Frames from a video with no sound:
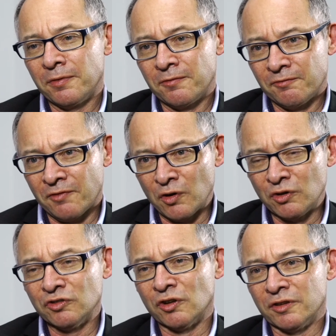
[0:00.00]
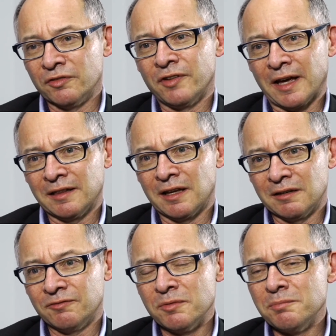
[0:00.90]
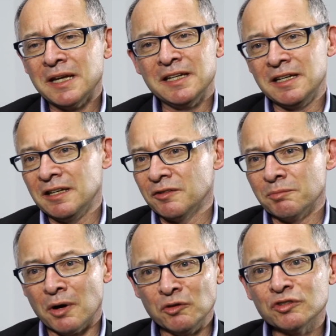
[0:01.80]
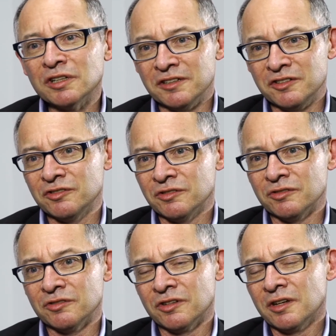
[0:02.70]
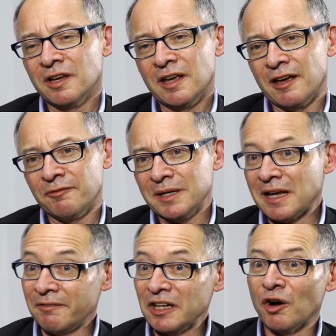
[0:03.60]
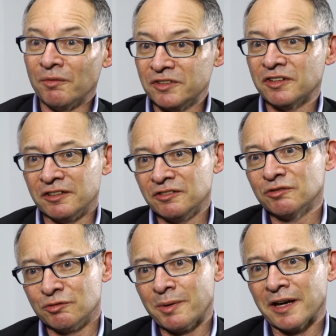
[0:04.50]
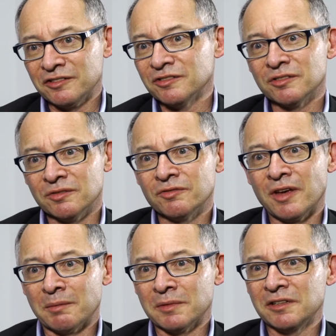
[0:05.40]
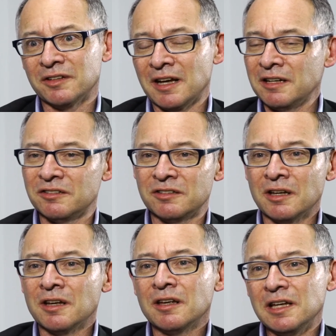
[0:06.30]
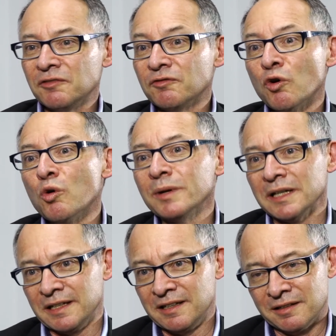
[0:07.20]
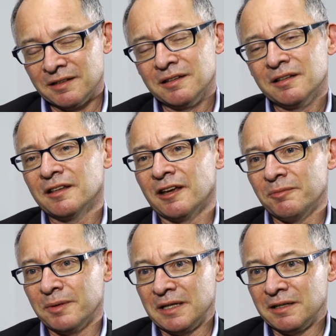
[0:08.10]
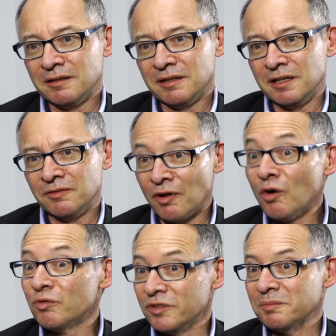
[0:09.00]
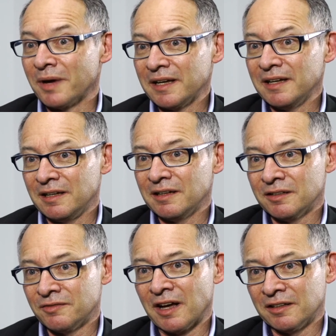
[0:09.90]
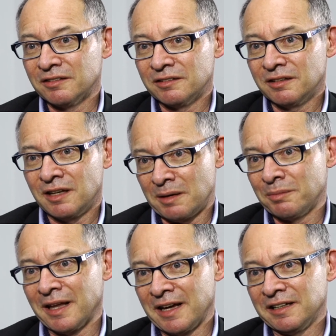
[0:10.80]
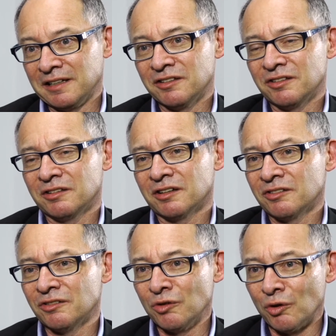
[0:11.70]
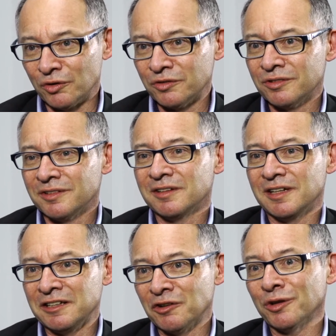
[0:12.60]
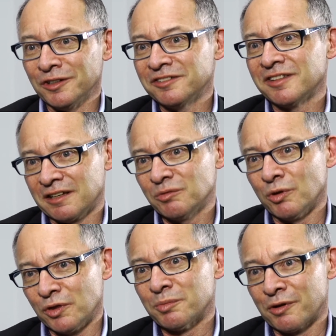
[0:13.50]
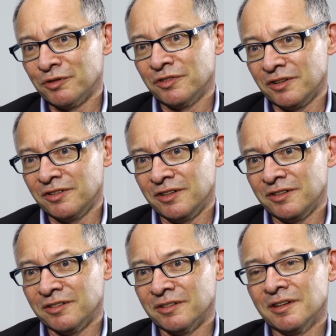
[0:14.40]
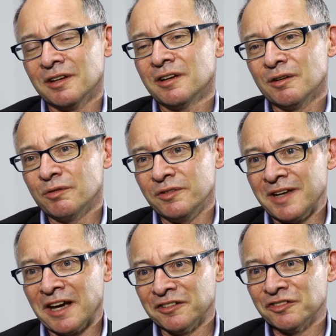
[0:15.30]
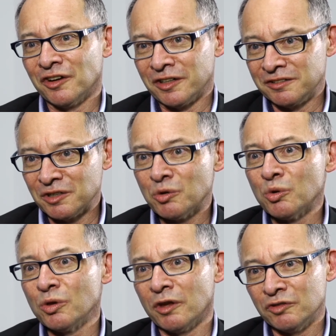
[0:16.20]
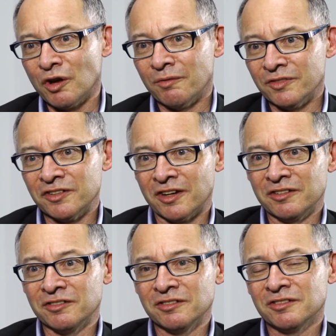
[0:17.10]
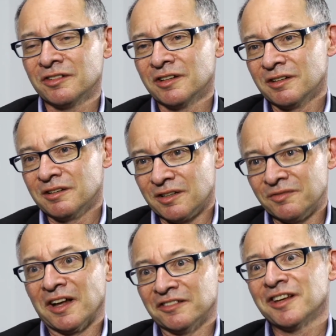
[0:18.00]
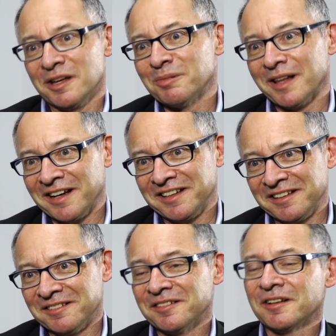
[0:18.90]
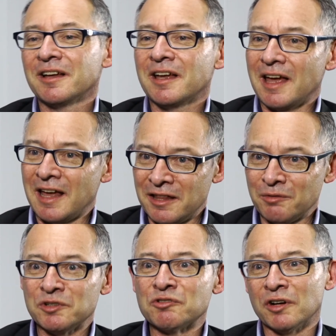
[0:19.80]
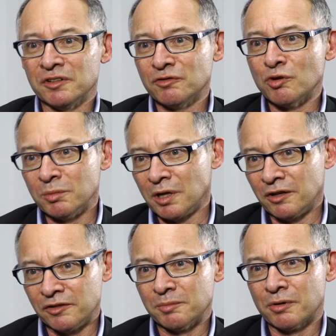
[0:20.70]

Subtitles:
focus on the fact that for many years most clinicians have been having conversations with patients and families, and it's informally they've been involved in making advanced care planning. It's just not acknowledged that's what the process is, and we've now decided to call those conversations advanced care planning, and that we're trying to formalise the